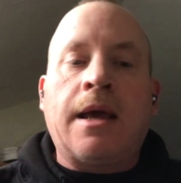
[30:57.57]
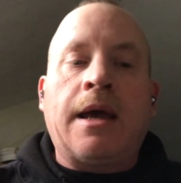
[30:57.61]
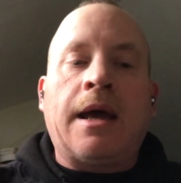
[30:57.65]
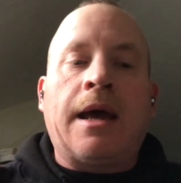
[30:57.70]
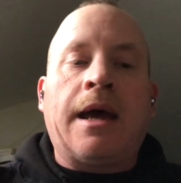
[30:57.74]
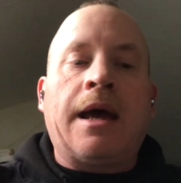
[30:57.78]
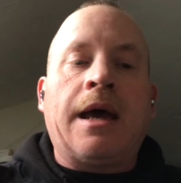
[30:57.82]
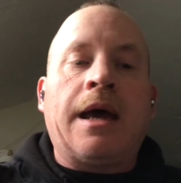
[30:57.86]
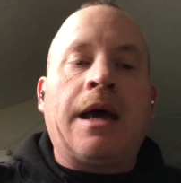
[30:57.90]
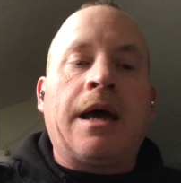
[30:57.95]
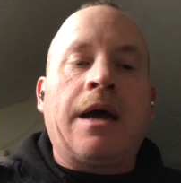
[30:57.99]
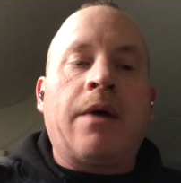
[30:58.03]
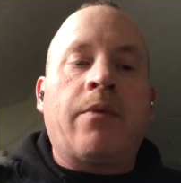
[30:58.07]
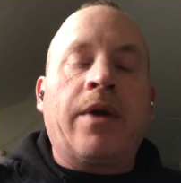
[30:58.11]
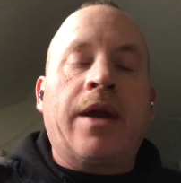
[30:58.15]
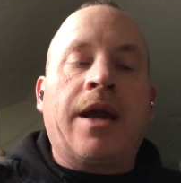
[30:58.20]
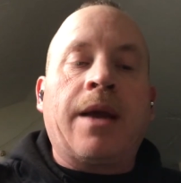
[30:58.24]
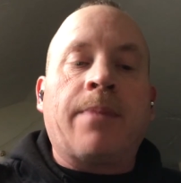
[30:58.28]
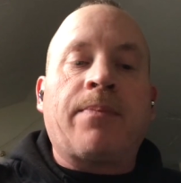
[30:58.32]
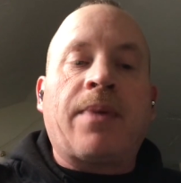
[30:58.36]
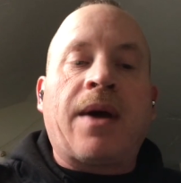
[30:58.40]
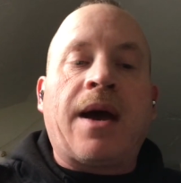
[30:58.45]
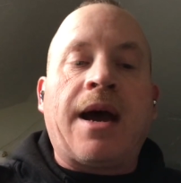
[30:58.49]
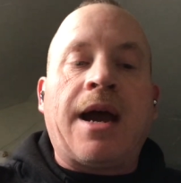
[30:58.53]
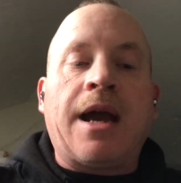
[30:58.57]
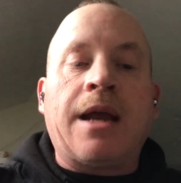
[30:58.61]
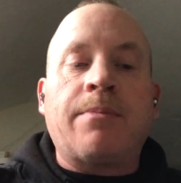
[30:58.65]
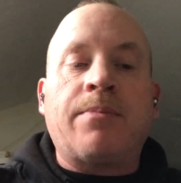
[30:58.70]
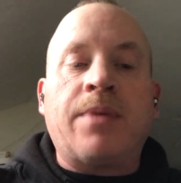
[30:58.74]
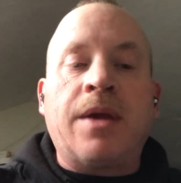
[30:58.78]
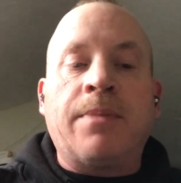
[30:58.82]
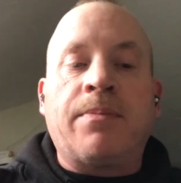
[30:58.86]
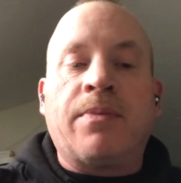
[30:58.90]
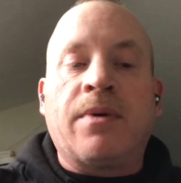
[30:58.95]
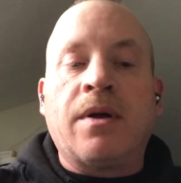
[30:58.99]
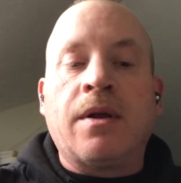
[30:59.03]
Uh, we get behind
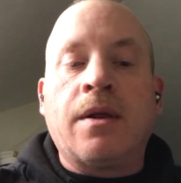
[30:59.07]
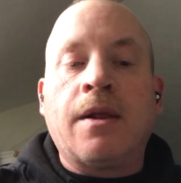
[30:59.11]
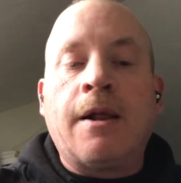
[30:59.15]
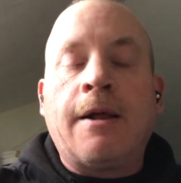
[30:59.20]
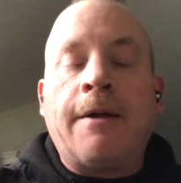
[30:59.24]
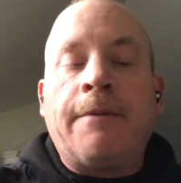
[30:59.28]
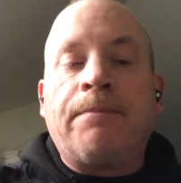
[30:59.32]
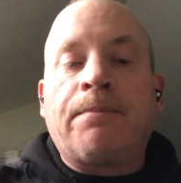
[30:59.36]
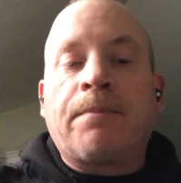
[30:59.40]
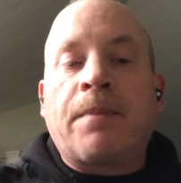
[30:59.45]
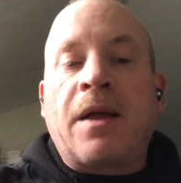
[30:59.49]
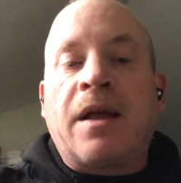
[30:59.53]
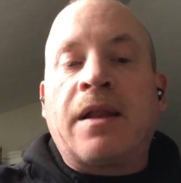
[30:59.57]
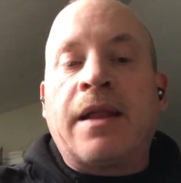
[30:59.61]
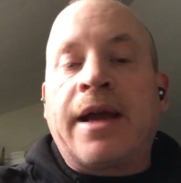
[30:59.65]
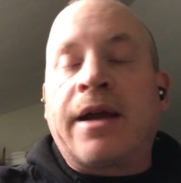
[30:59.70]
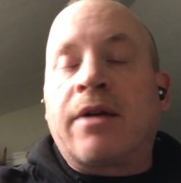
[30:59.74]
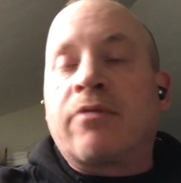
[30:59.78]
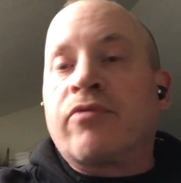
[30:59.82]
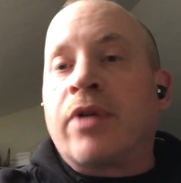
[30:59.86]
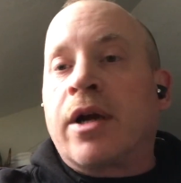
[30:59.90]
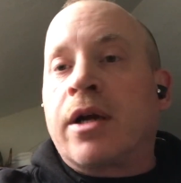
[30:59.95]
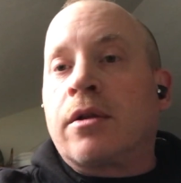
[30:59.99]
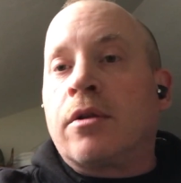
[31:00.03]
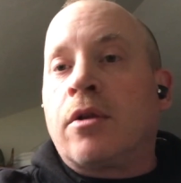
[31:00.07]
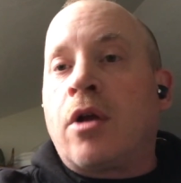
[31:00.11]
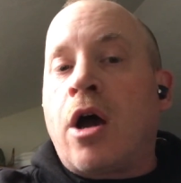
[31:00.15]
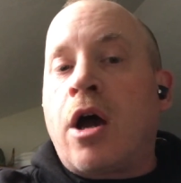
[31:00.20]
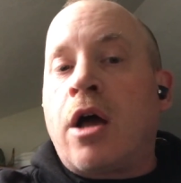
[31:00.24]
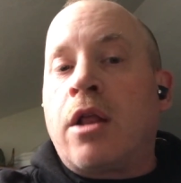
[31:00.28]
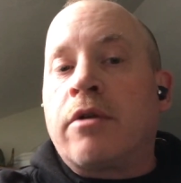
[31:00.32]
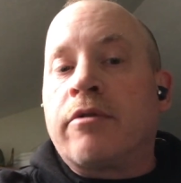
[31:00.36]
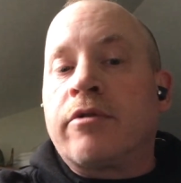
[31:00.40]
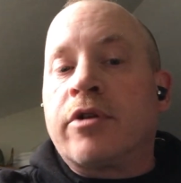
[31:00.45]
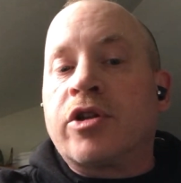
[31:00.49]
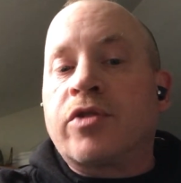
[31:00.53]
people like Rick
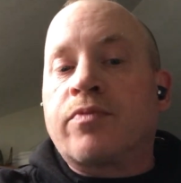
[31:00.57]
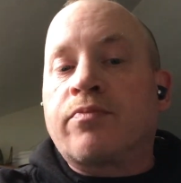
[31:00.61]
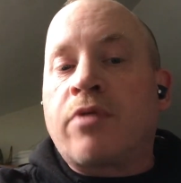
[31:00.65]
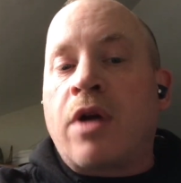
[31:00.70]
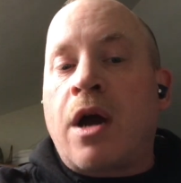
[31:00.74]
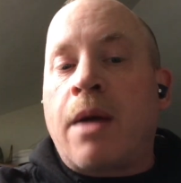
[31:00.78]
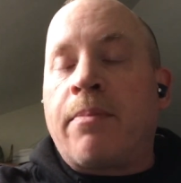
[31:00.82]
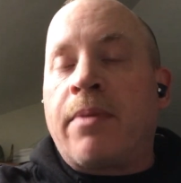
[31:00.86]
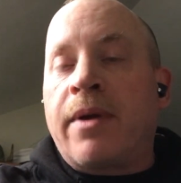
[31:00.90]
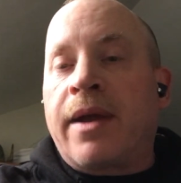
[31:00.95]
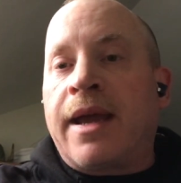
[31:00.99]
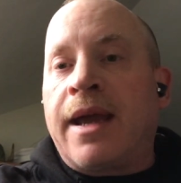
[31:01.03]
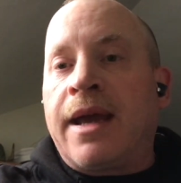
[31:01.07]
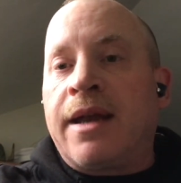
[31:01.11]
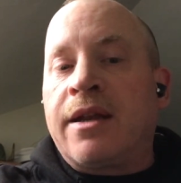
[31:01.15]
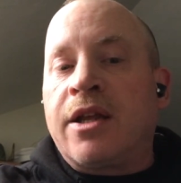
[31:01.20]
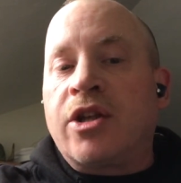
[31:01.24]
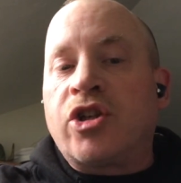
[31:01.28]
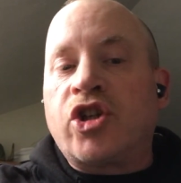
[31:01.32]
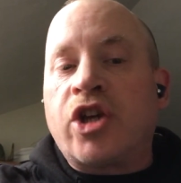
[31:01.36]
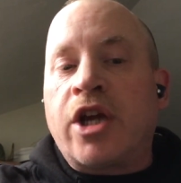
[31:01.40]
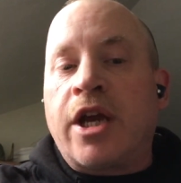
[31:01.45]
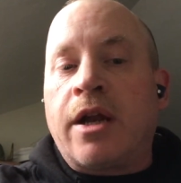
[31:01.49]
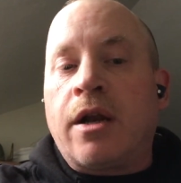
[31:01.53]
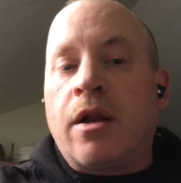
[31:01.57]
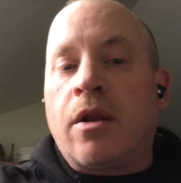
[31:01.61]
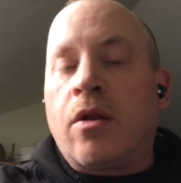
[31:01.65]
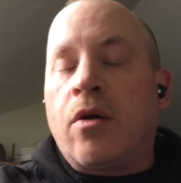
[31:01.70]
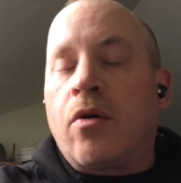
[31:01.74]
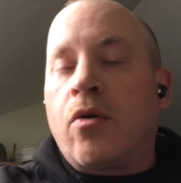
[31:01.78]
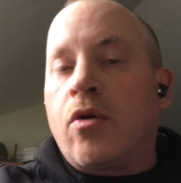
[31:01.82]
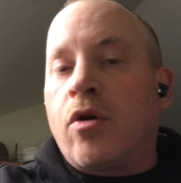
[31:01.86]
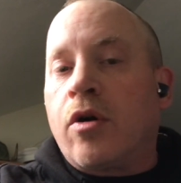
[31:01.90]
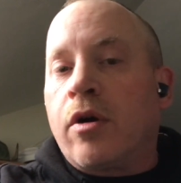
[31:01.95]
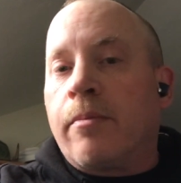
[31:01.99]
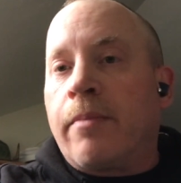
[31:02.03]
Lawler and his propaganda channel
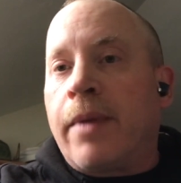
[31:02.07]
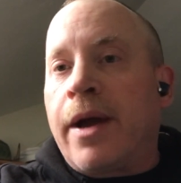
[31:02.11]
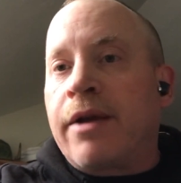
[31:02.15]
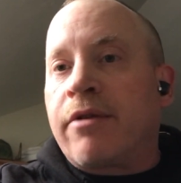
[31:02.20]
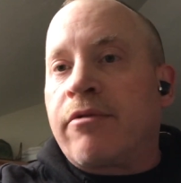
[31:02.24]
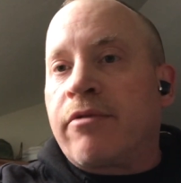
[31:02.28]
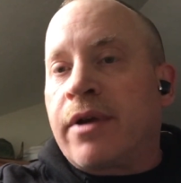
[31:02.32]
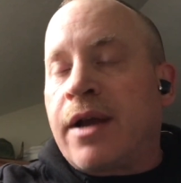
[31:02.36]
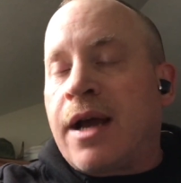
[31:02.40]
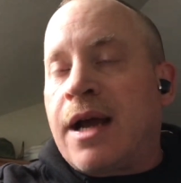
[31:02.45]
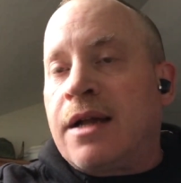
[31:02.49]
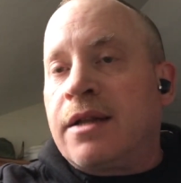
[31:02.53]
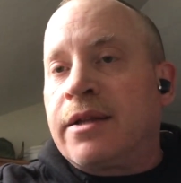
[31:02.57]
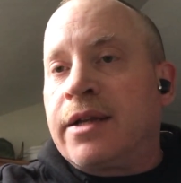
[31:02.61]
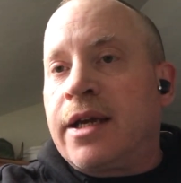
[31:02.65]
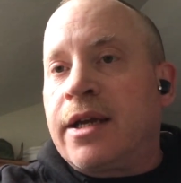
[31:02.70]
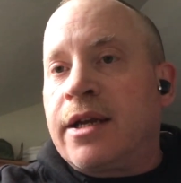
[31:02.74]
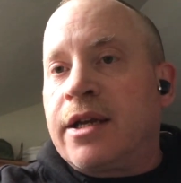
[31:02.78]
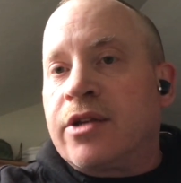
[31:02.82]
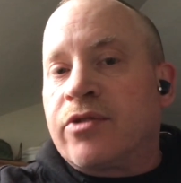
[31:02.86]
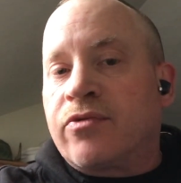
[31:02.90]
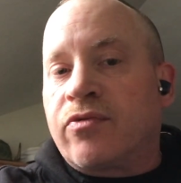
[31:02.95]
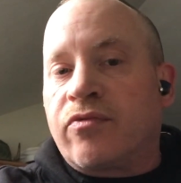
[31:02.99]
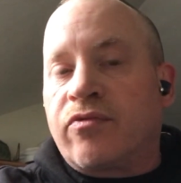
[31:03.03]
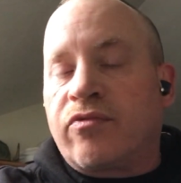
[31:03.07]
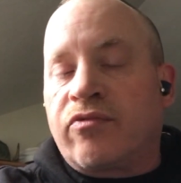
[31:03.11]
or Mike Rinaldi and his